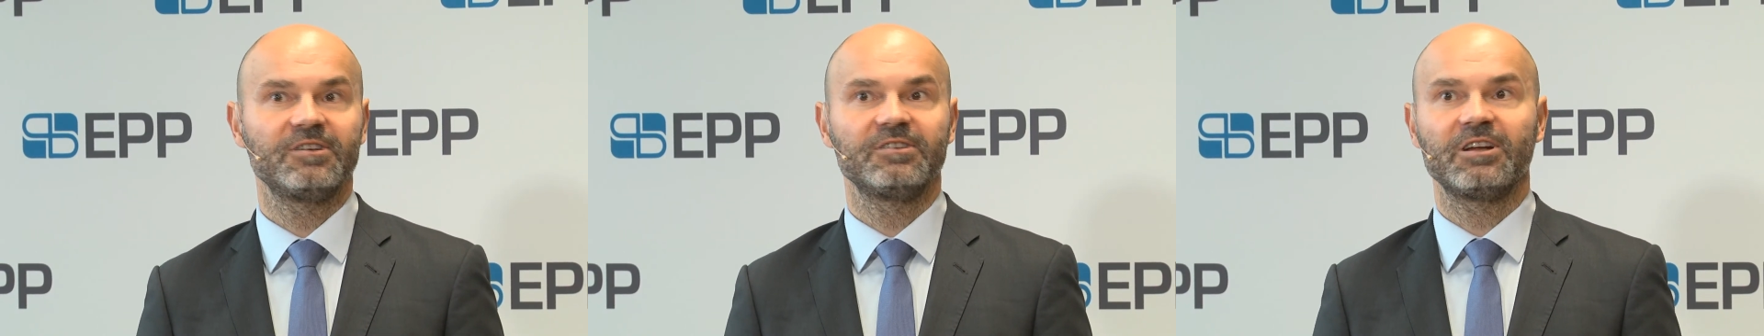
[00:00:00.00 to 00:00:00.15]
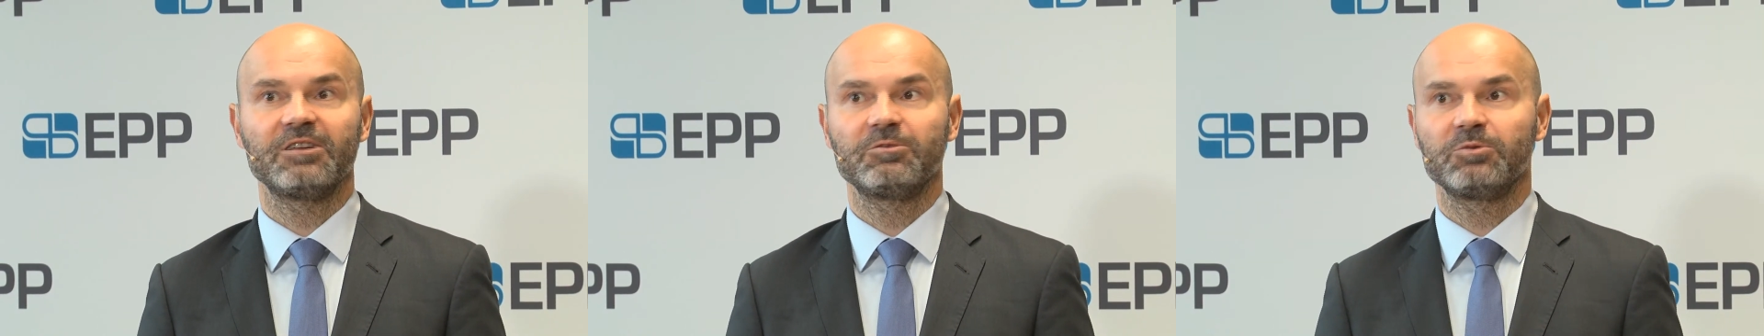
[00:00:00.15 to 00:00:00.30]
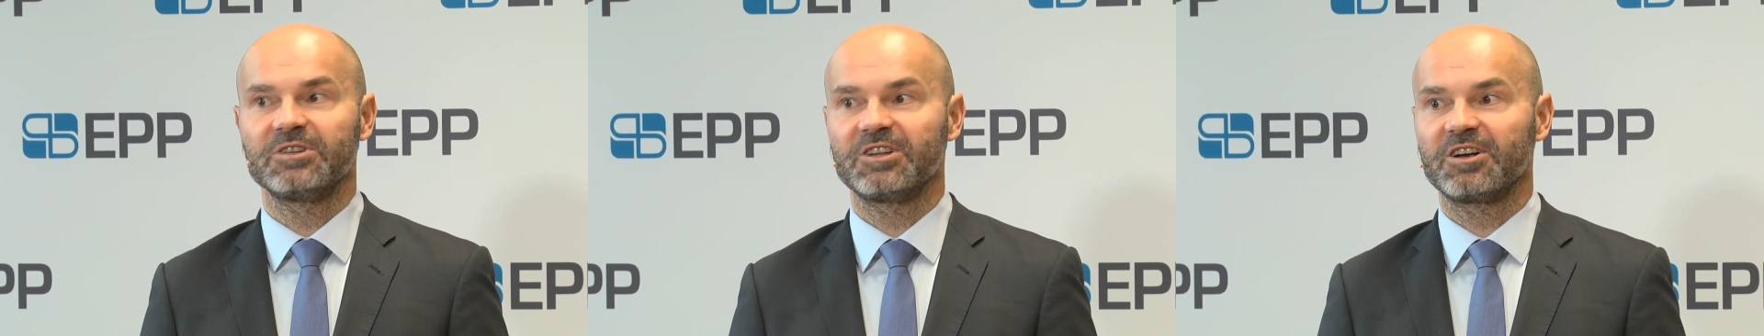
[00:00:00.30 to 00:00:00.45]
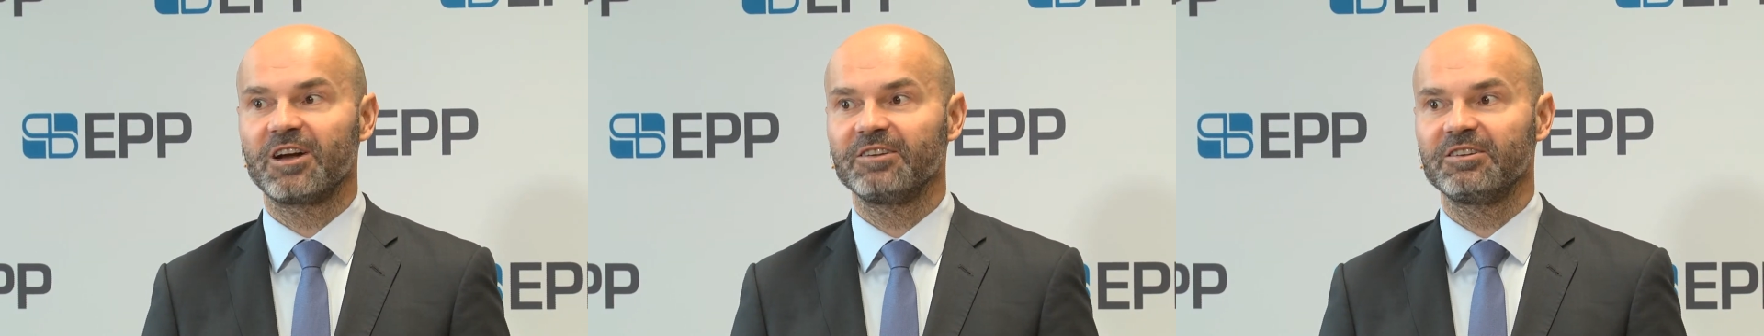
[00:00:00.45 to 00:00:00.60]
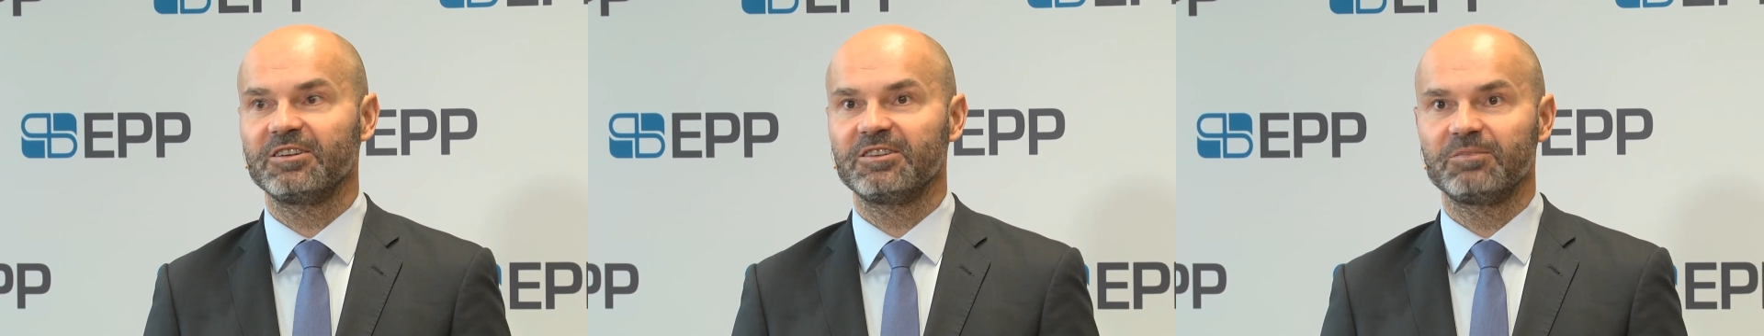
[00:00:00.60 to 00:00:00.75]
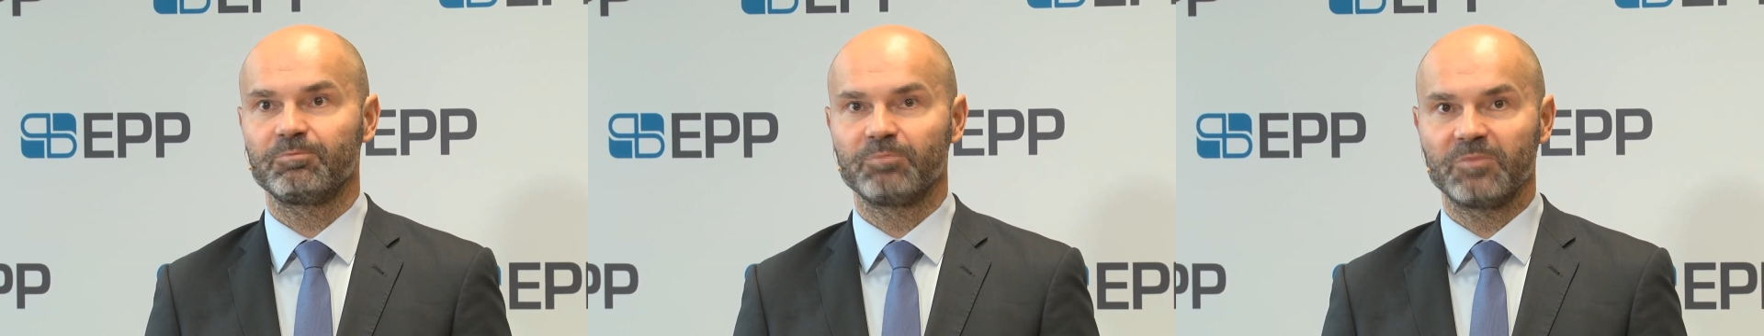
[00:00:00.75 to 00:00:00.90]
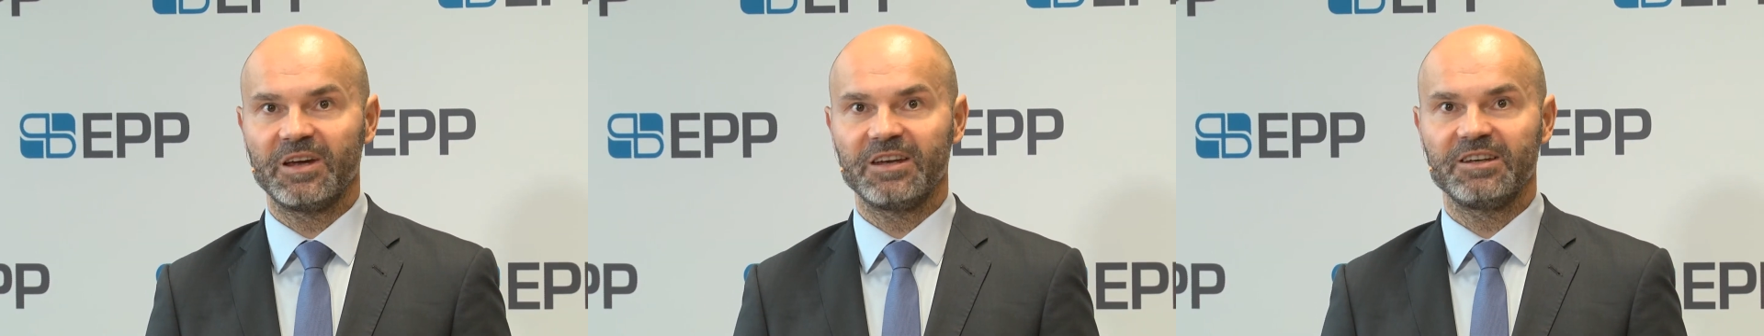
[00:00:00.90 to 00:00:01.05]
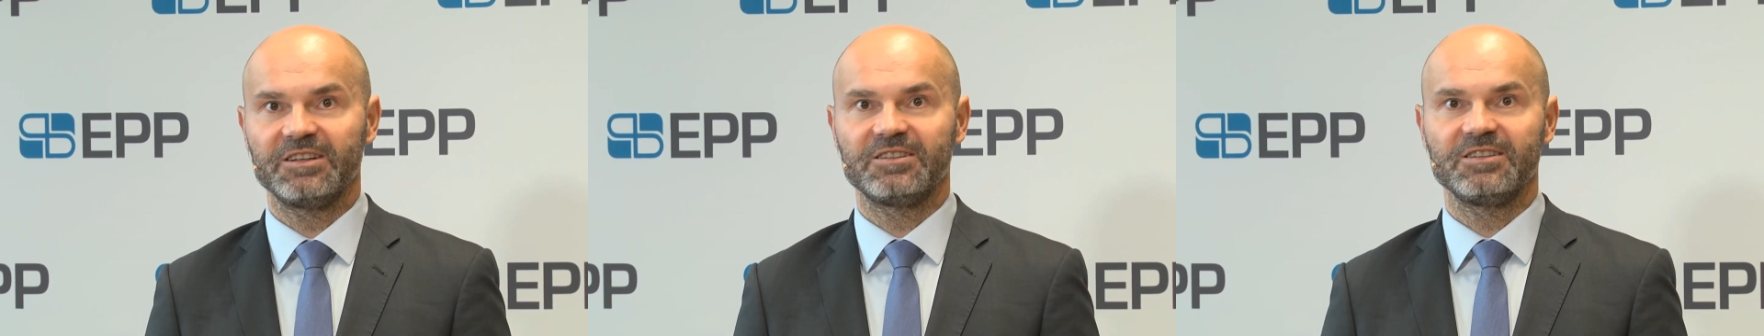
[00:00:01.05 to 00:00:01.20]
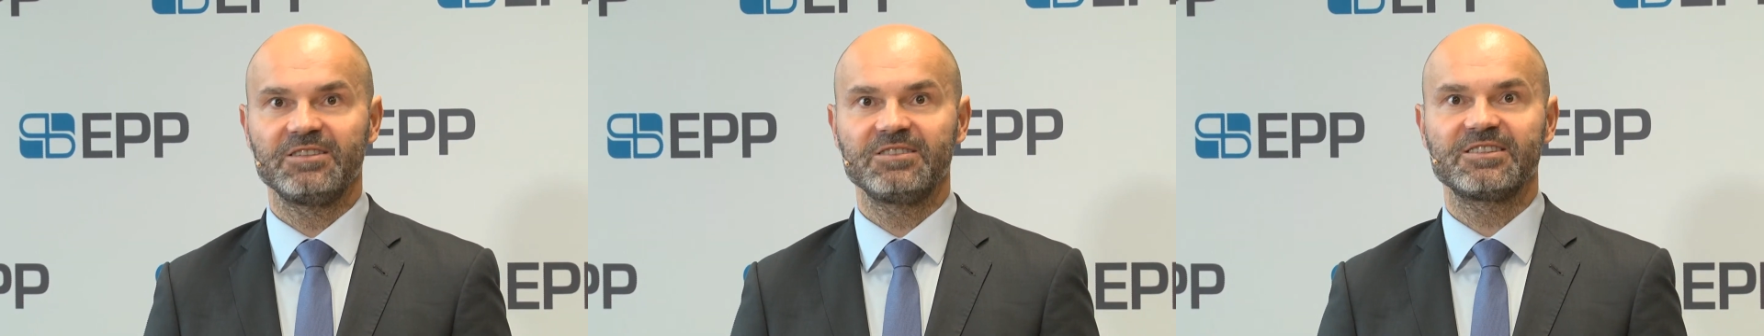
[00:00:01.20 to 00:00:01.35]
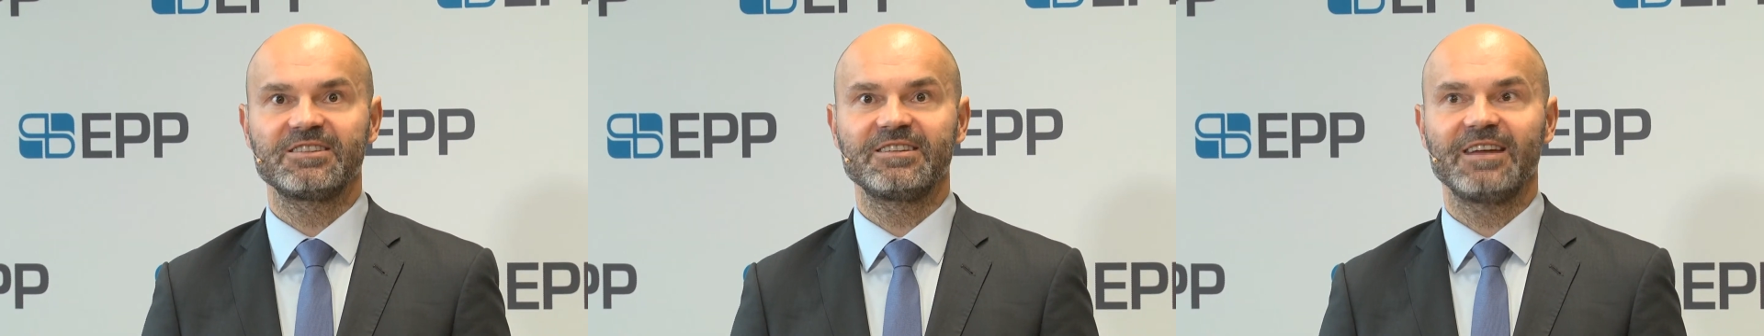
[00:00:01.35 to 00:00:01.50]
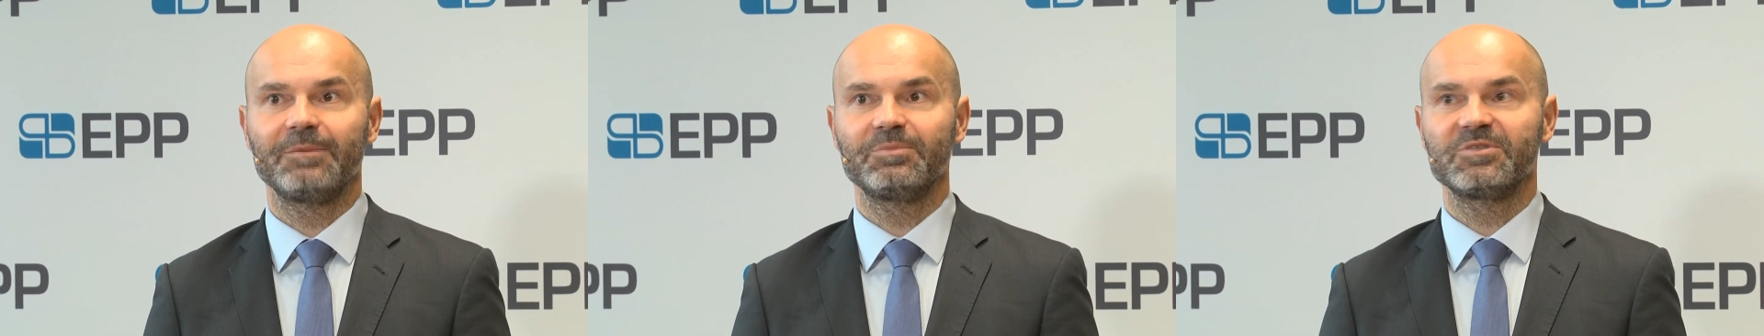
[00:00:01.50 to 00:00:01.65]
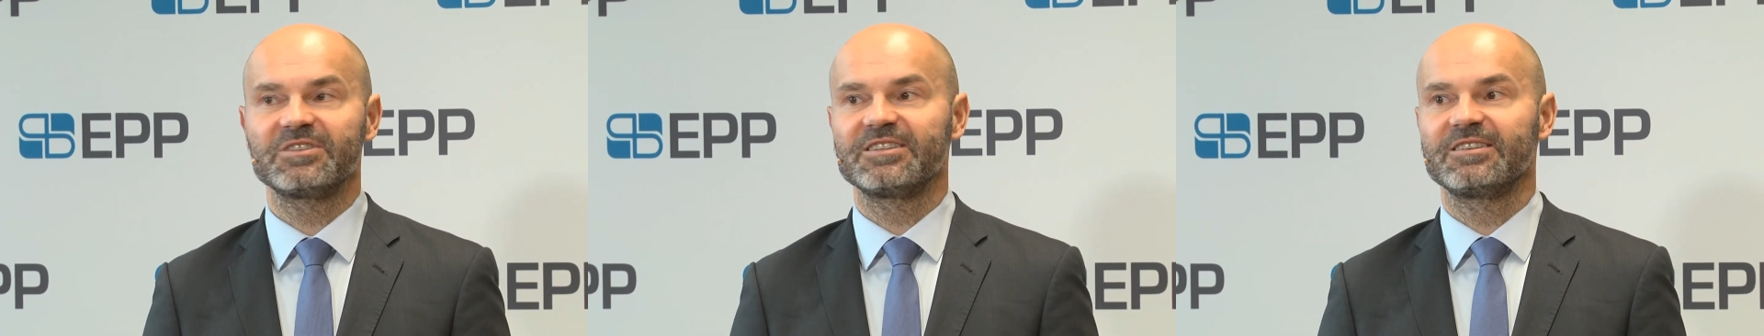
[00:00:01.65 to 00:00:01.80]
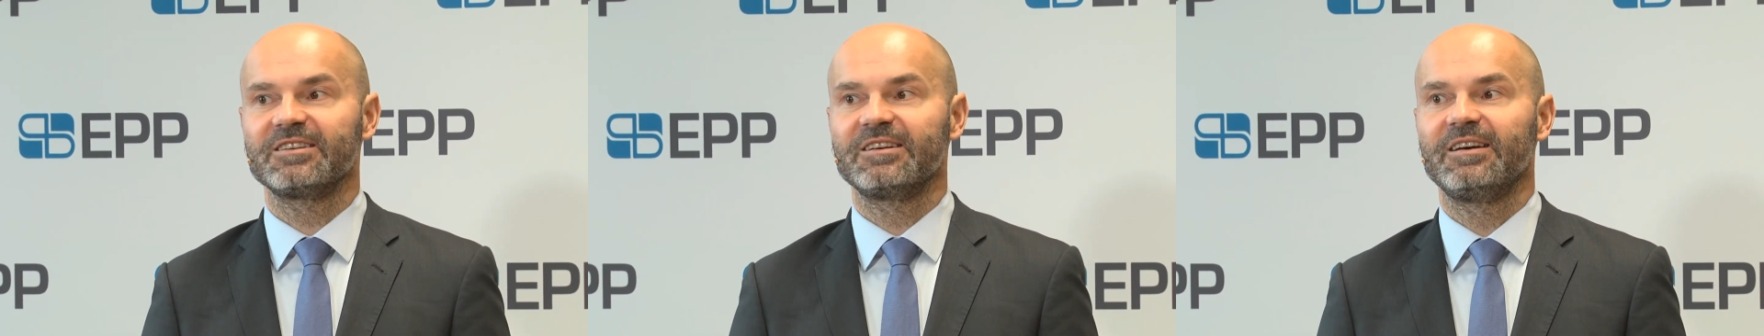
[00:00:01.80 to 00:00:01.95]
that we'd rather make it in
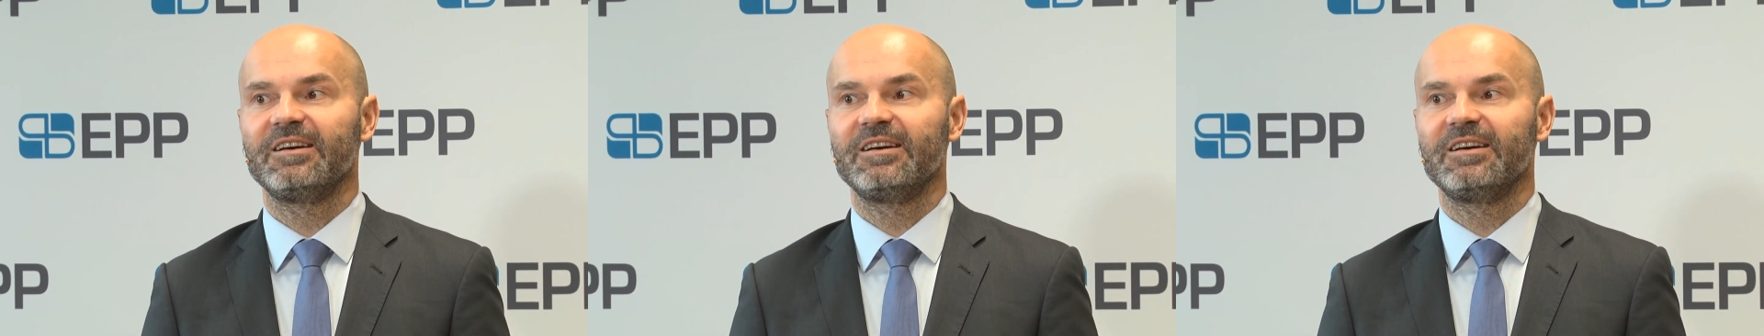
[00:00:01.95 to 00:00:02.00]
steps